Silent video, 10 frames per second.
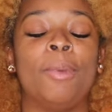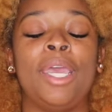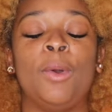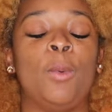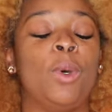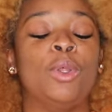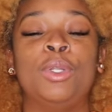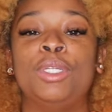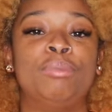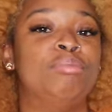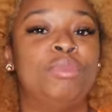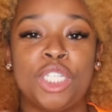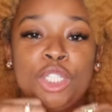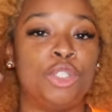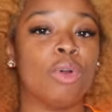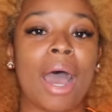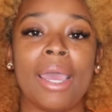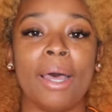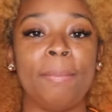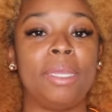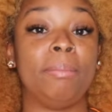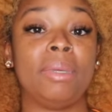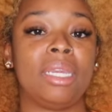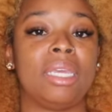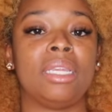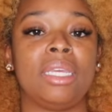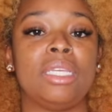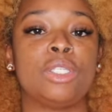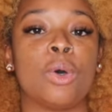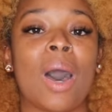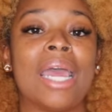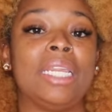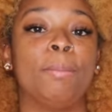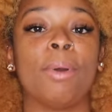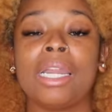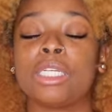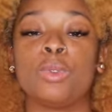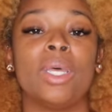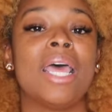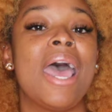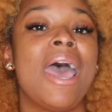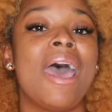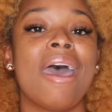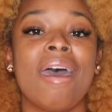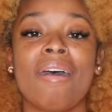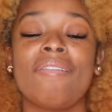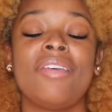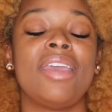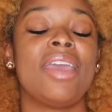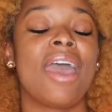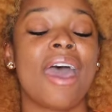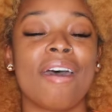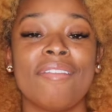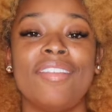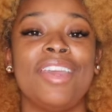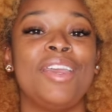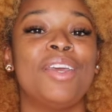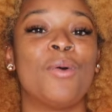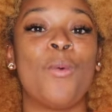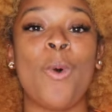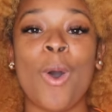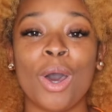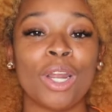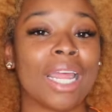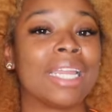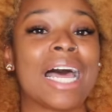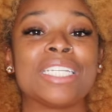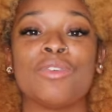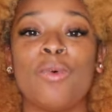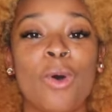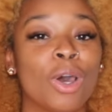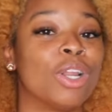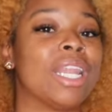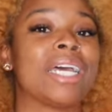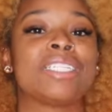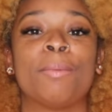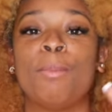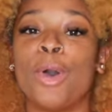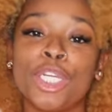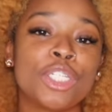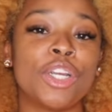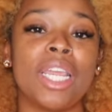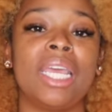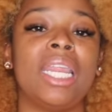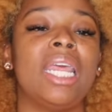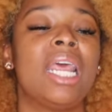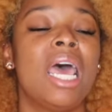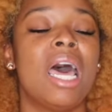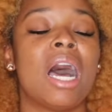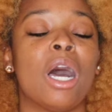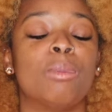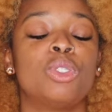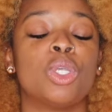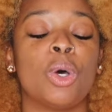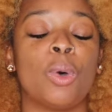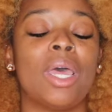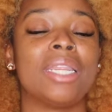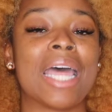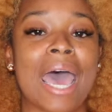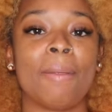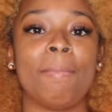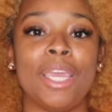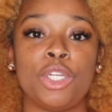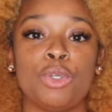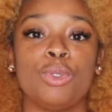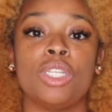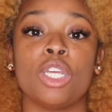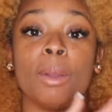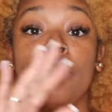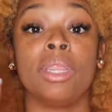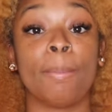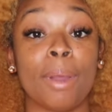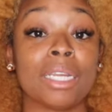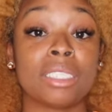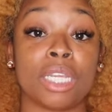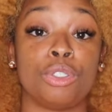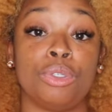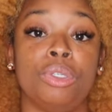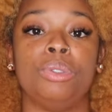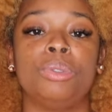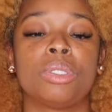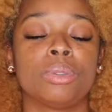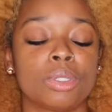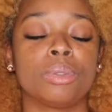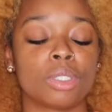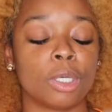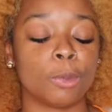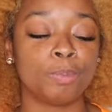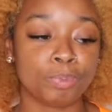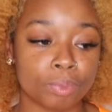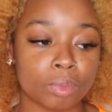It will just dry up immediately. So I need products with heavy water, lots of water, lots of moisture in it. So that makes you determine the products that you use. So